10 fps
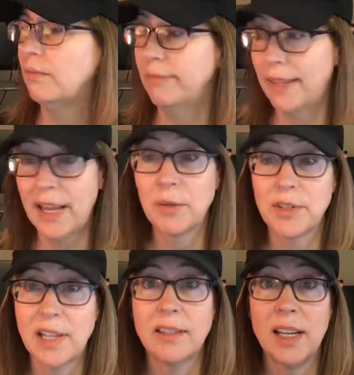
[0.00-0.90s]
And that
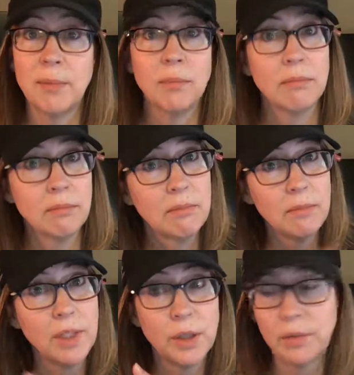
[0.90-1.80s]
was that same,
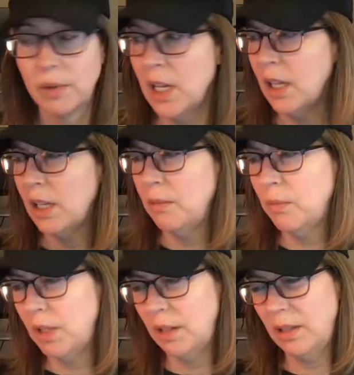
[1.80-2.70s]
you know.
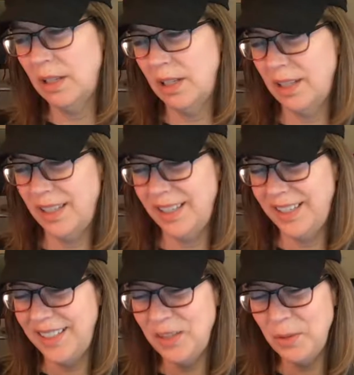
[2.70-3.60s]

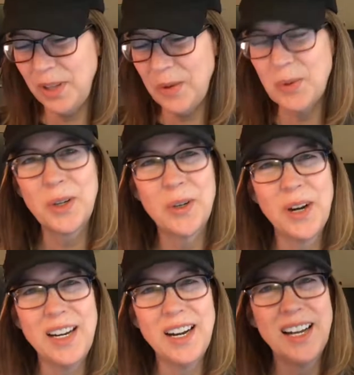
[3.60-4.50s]
It didn't really work
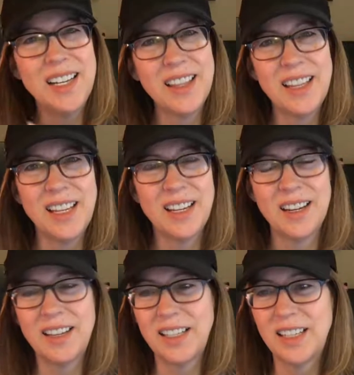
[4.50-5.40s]
great, I didn't think,
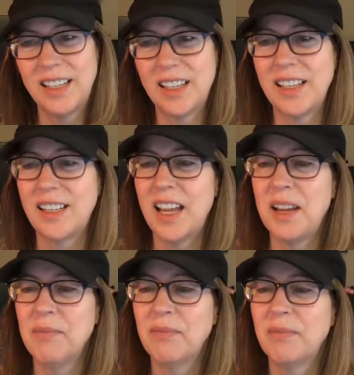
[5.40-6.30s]
on the
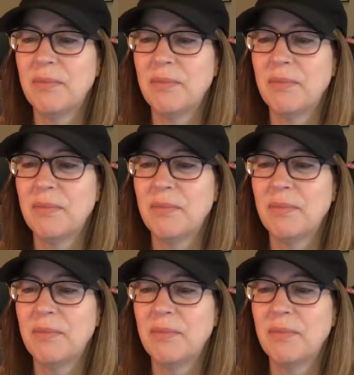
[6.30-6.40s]
game.